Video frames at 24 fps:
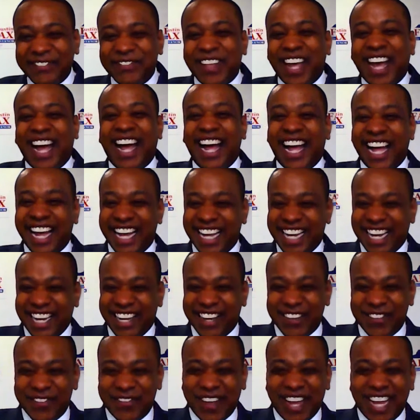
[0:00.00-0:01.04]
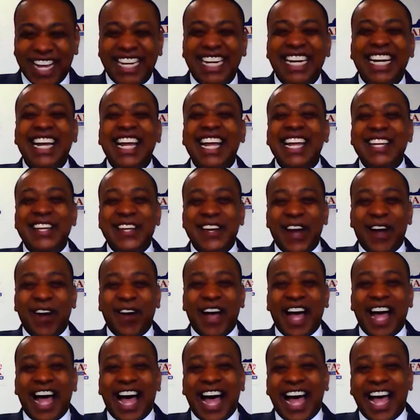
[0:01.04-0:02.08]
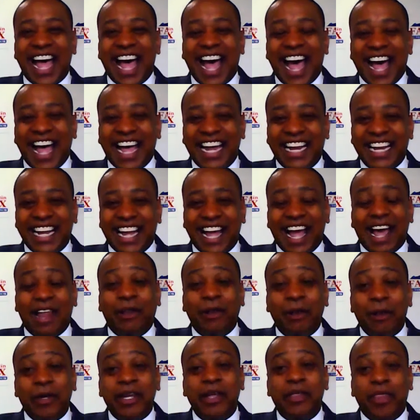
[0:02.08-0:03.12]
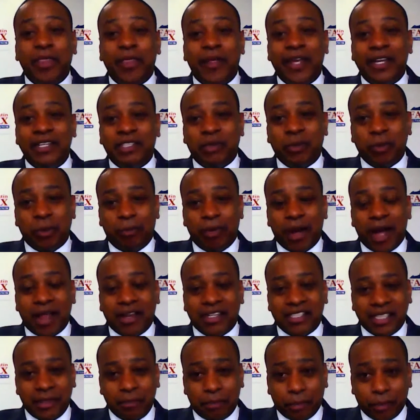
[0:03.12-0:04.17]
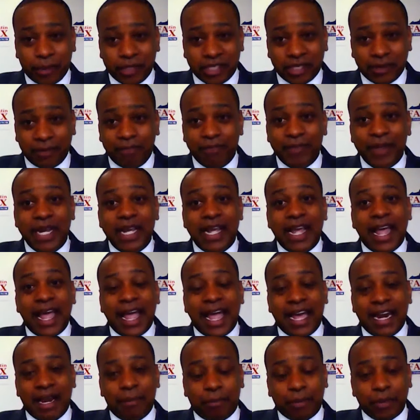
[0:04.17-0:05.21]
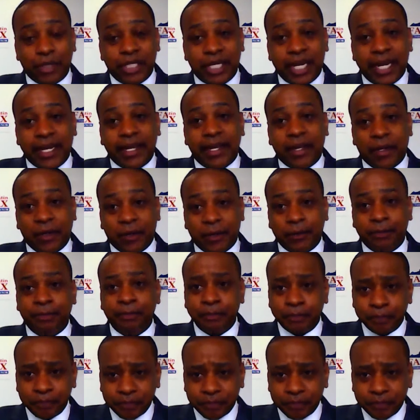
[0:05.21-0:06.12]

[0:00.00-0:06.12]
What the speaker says: But I look at things through a policy prism, and in particular,